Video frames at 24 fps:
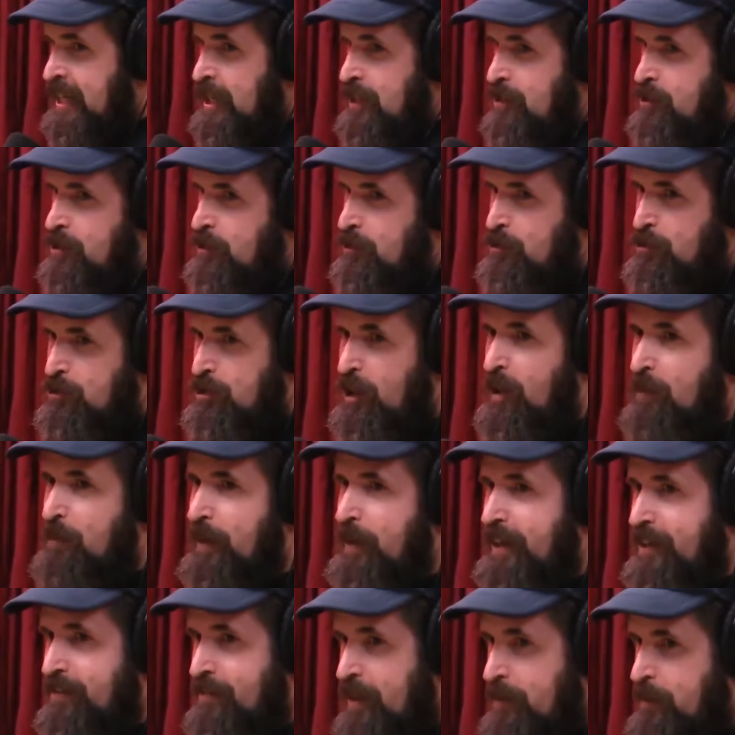She'll show up.
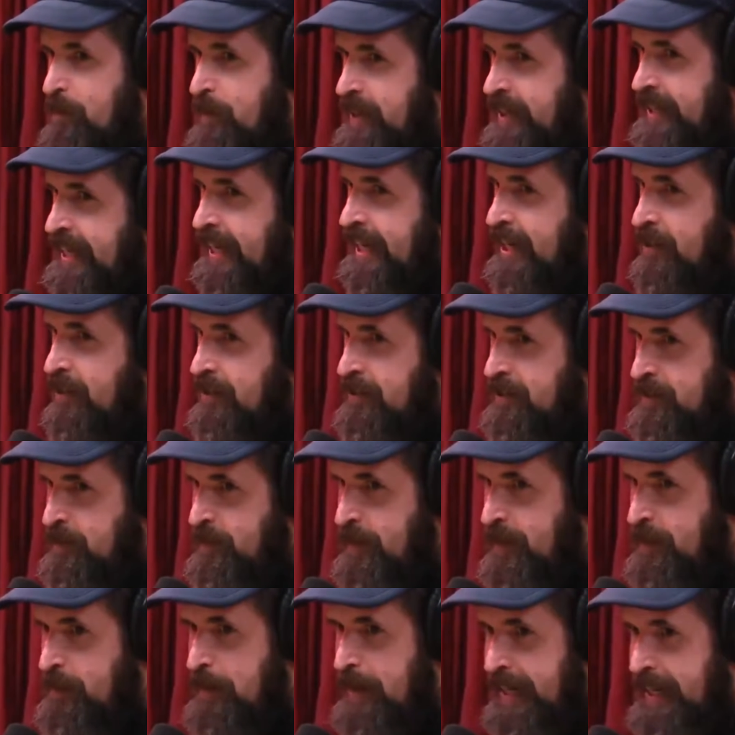Like if I put carrots in
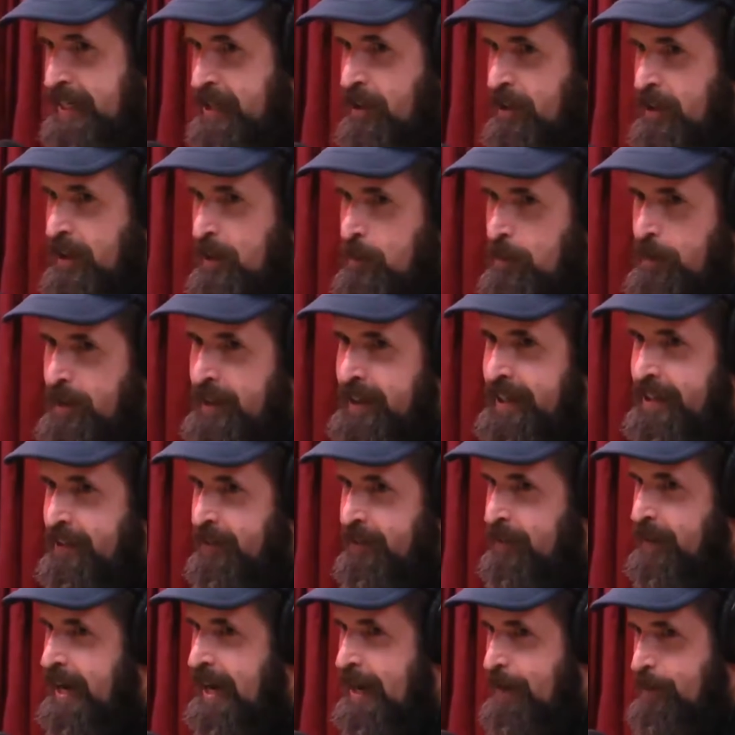my backyard, I'll probably get
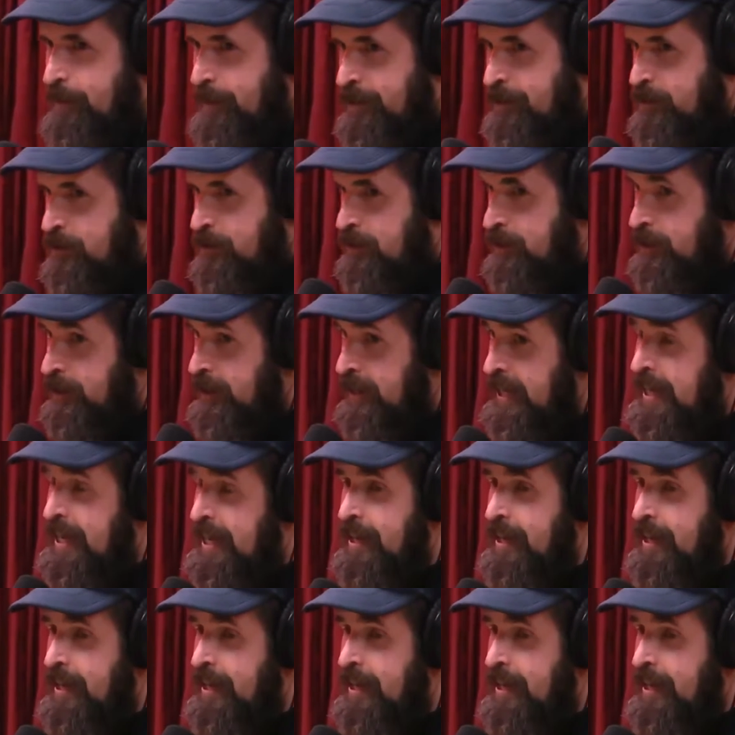a rabbit or two.